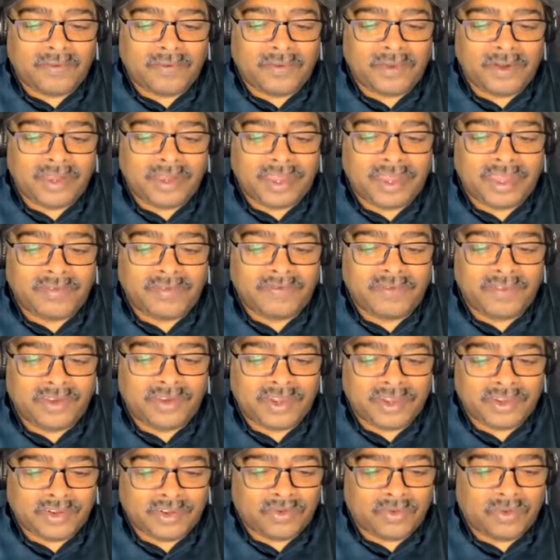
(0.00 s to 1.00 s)
I want to give
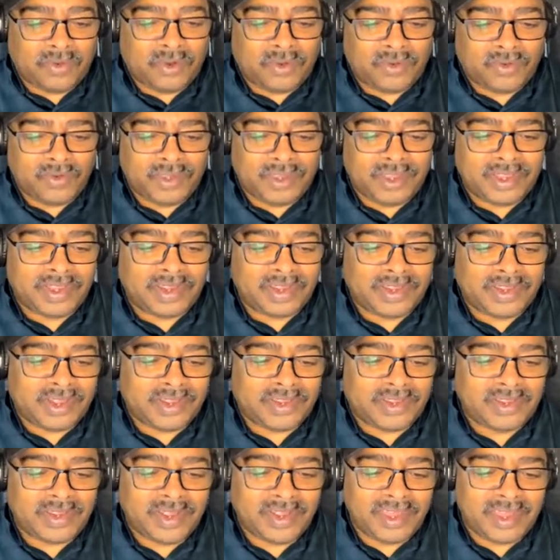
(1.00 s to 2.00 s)
you this quote. It
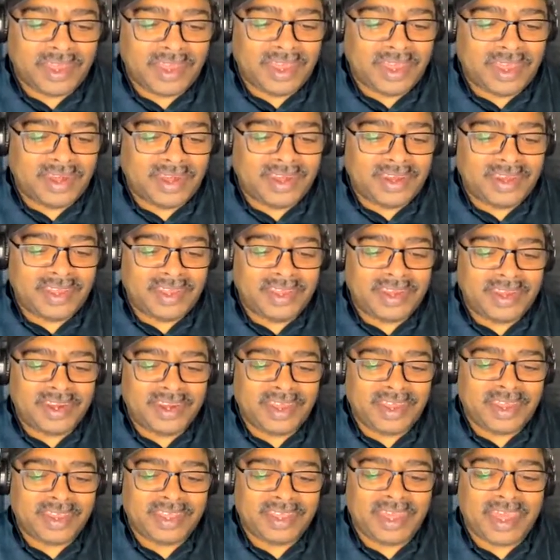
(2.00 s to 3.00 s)
says, "Indeed,
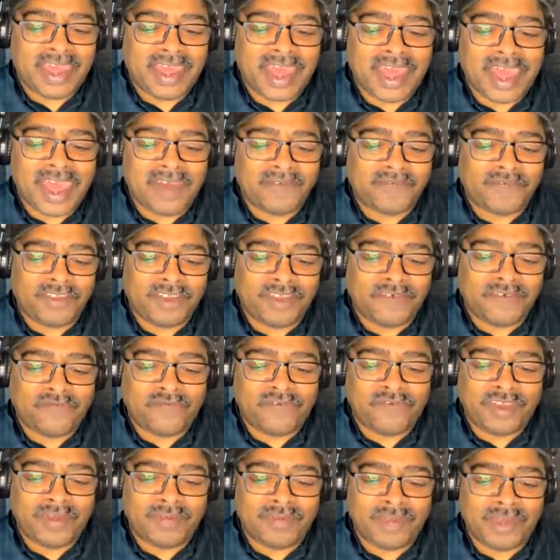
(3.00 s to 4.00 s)
nearly half of the
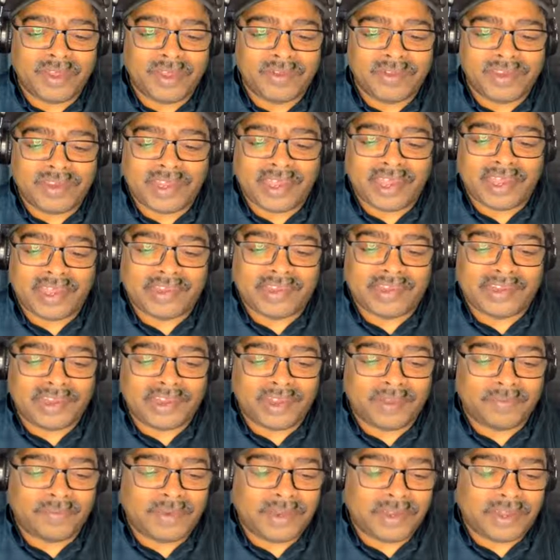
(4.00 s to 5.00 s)
female test
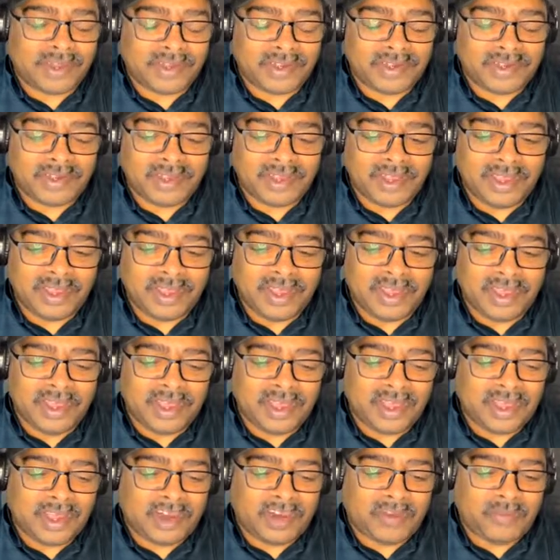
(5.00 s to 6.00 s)
subjects
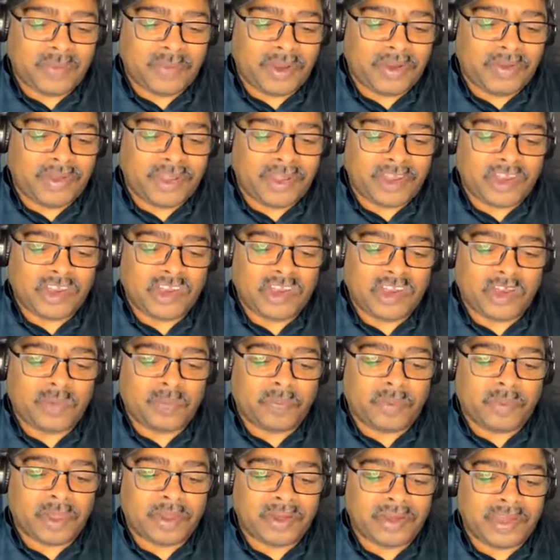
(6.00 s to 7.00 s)
experienced
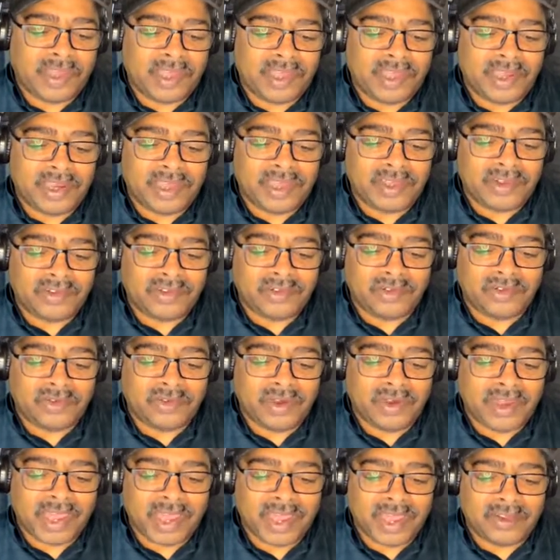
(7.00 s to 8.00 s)
spontaneous
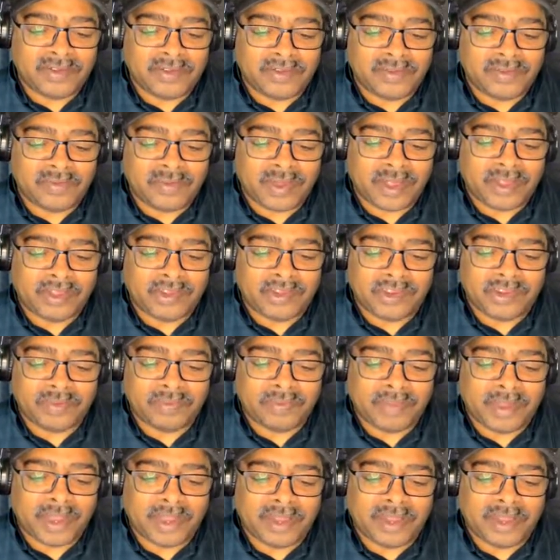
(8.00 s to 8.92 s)
orgasms while